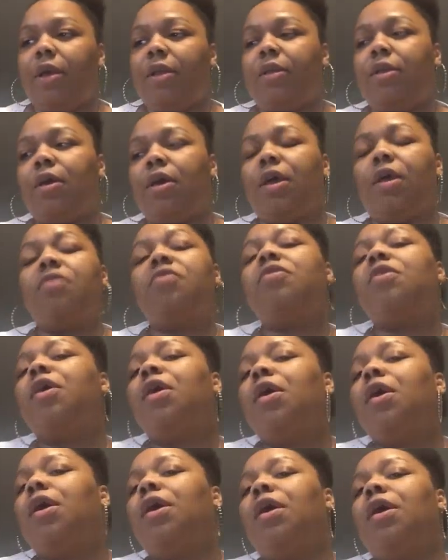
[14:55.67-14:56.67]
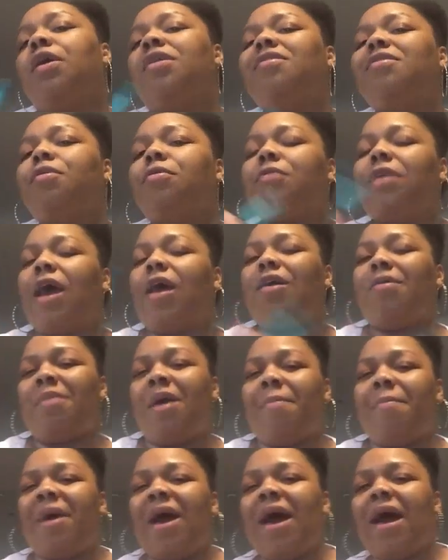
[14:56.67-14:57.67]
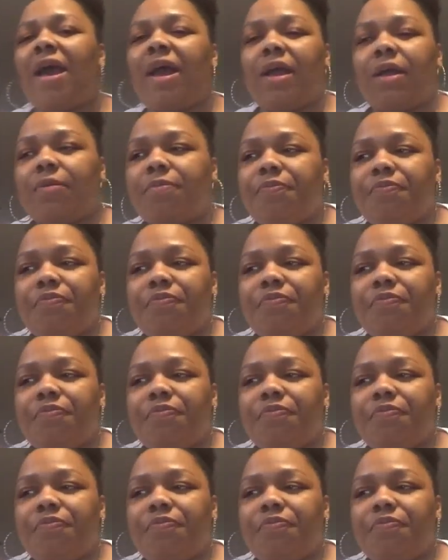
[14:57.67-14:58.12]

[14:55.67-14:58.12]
Look, There's no doubt in my mind